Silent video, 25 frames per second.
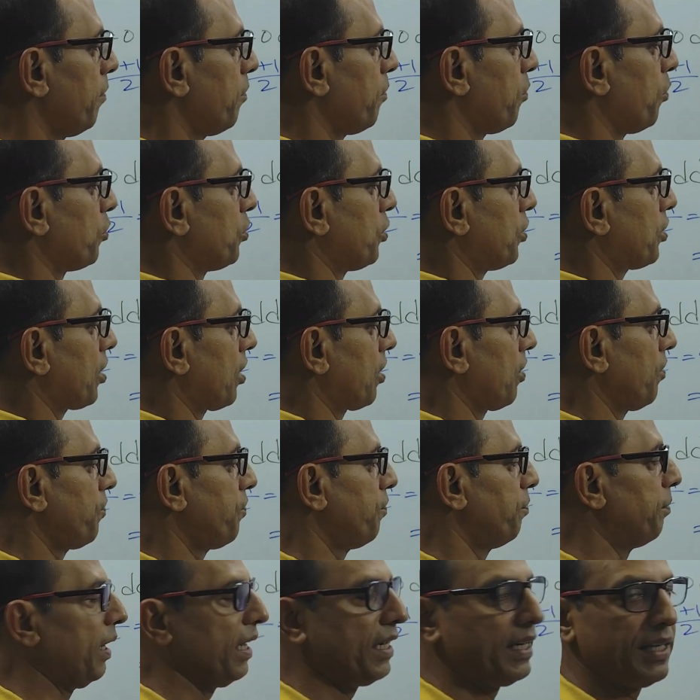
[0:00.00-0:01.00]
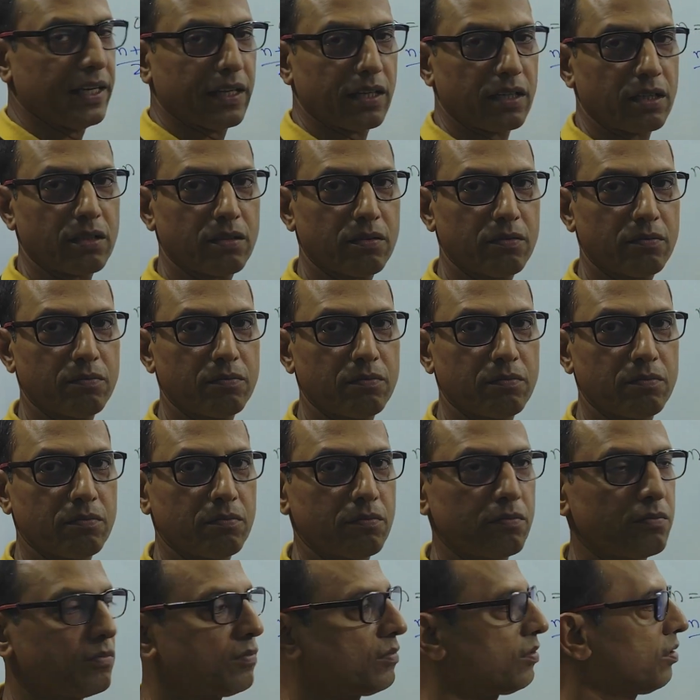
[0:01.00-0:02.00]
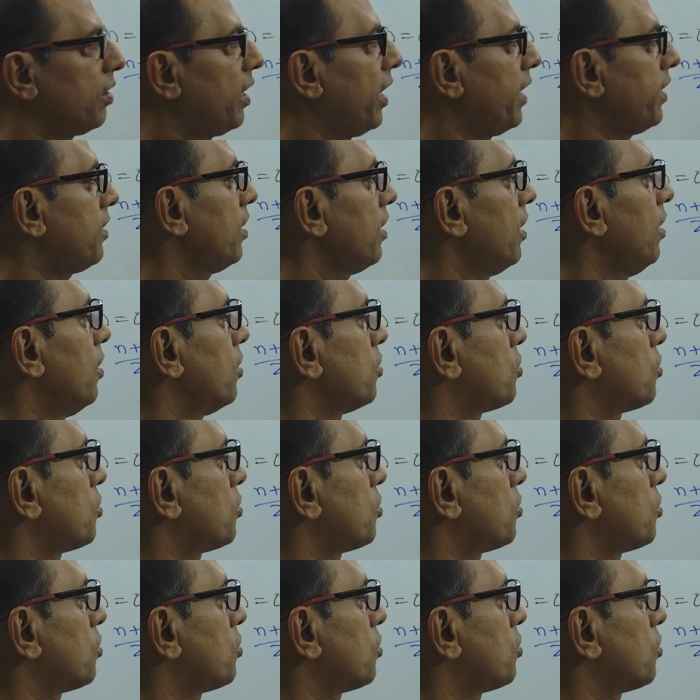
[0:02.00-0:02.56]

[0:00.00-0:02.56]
position of median, right?